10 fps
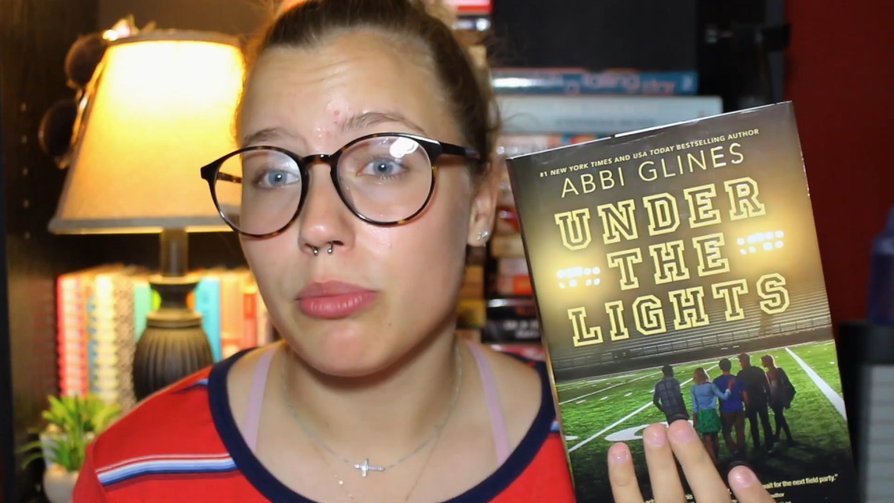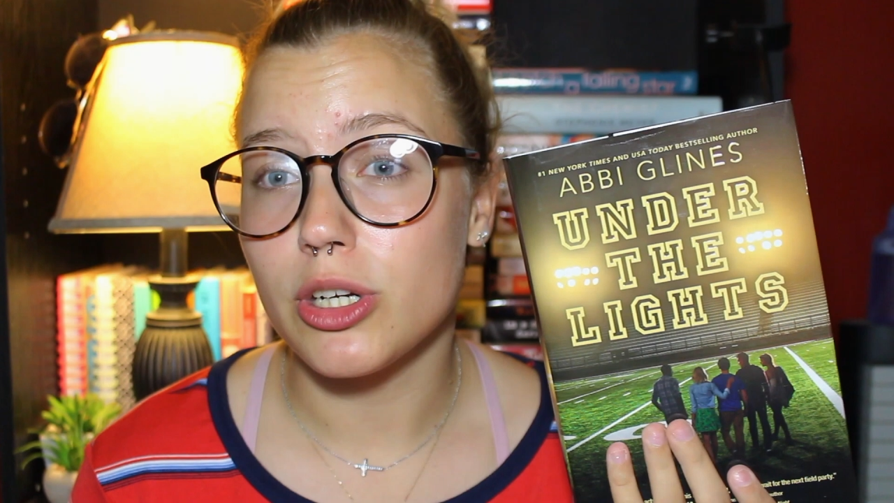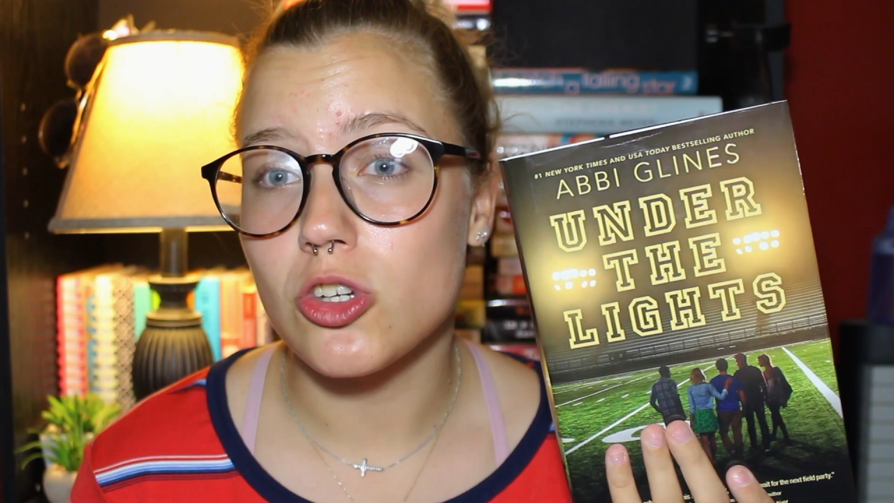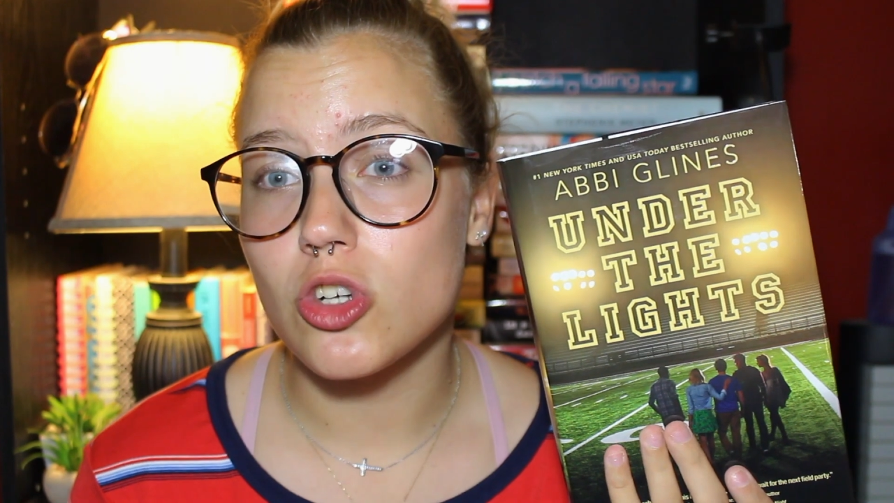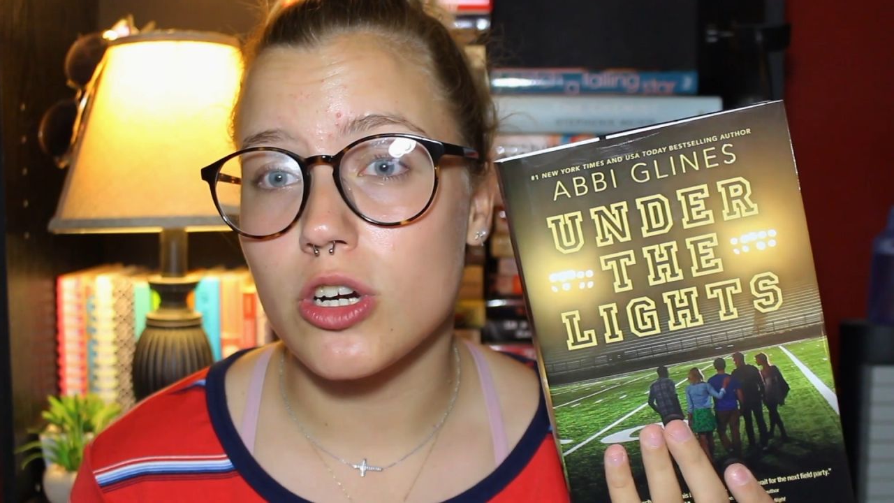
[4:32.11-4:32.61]
I'm
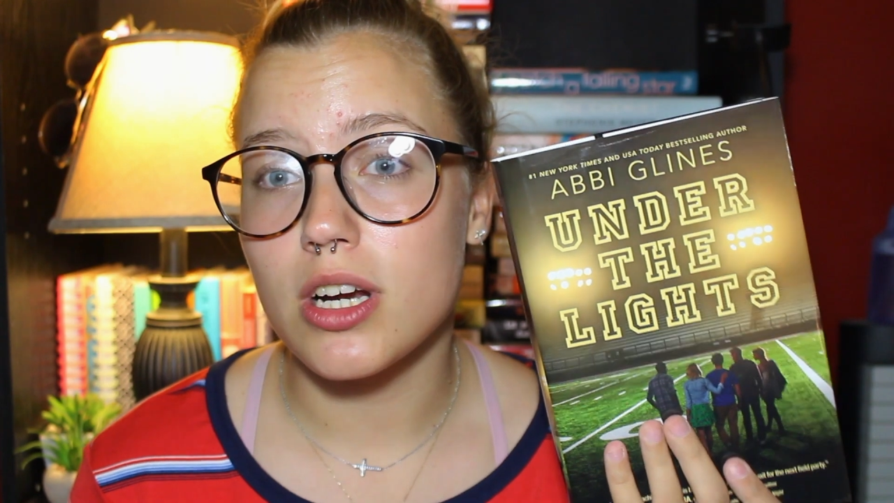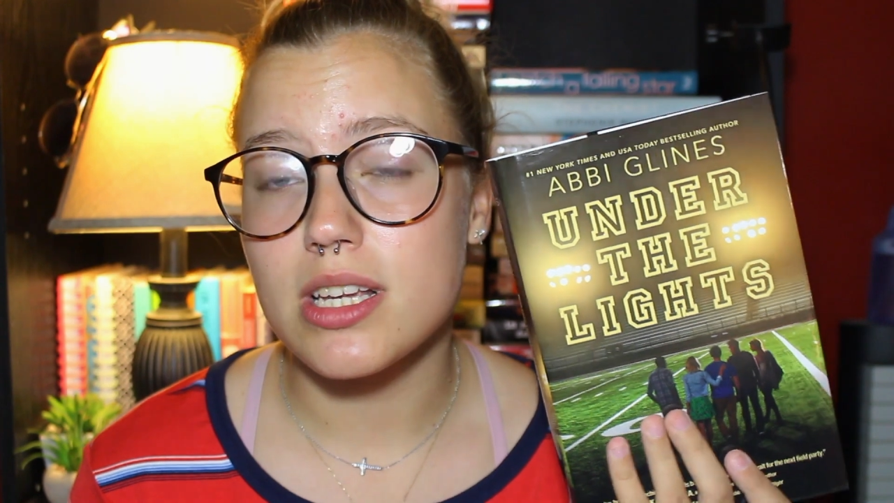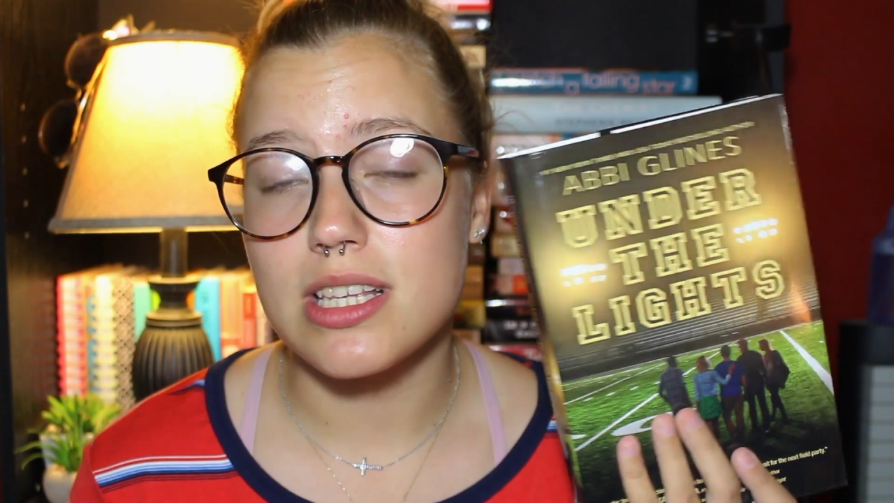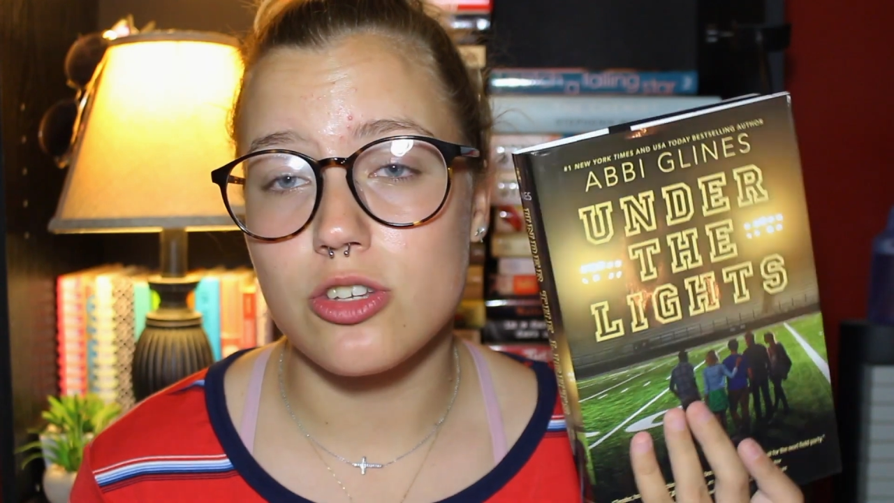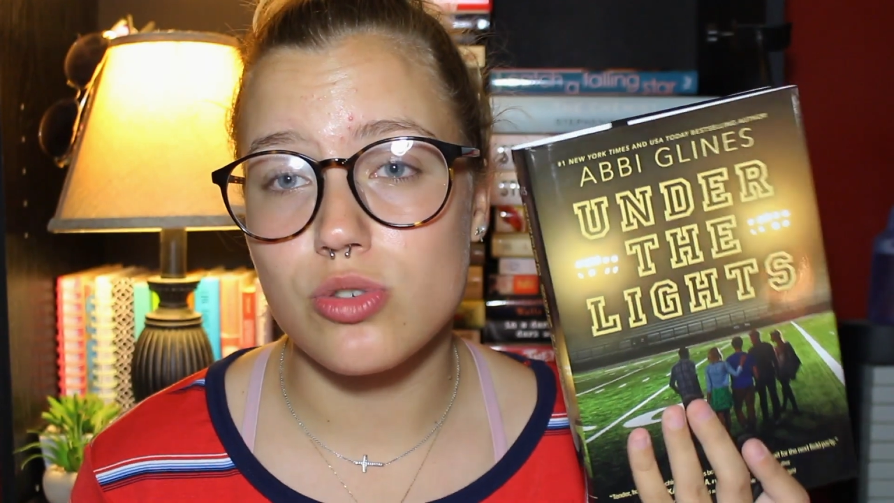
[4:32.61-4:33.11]
pretty sure,
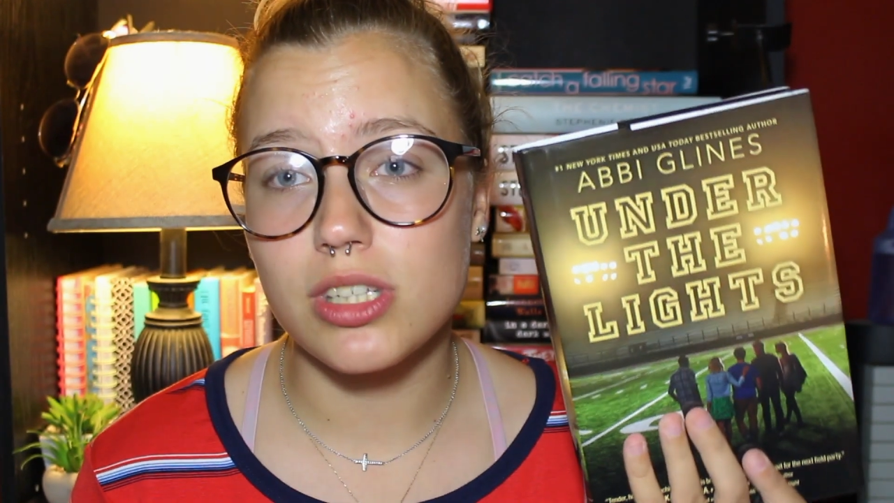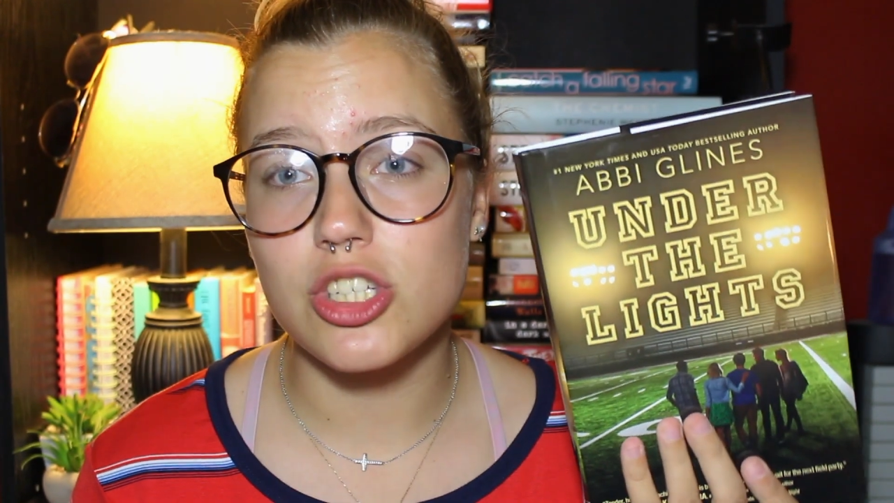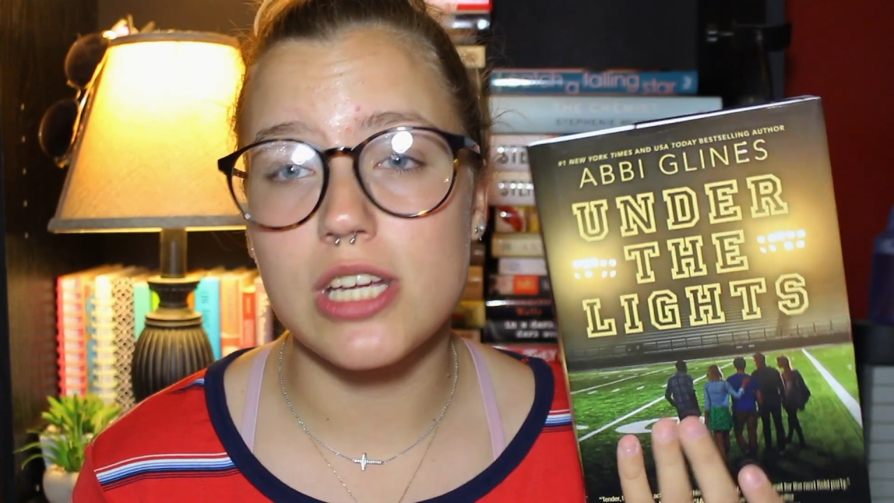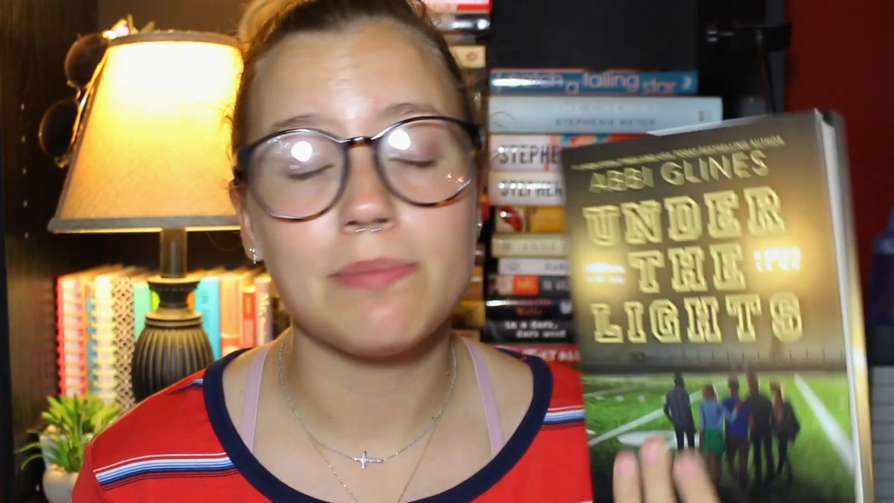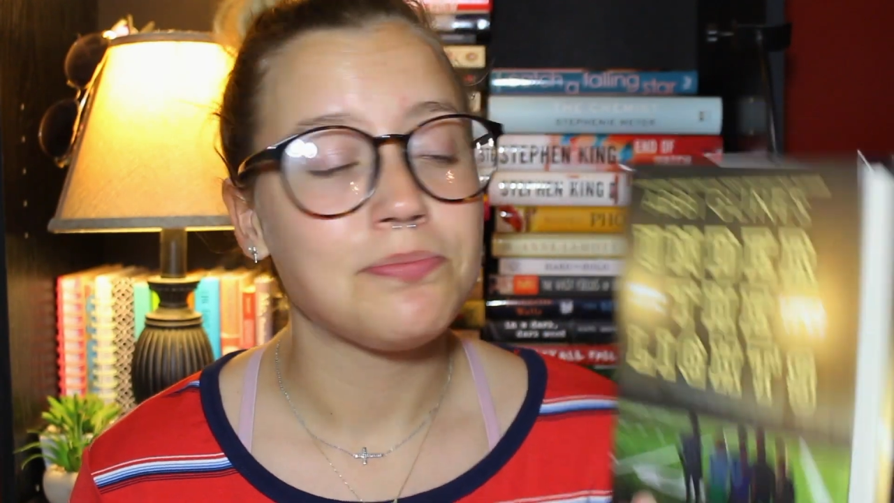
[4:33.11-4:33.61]
because it's a
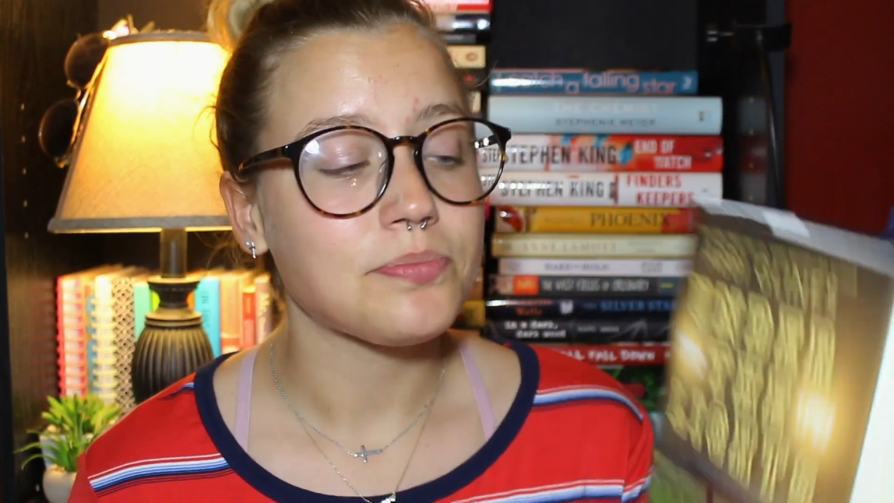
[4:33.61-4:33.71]
trilogy.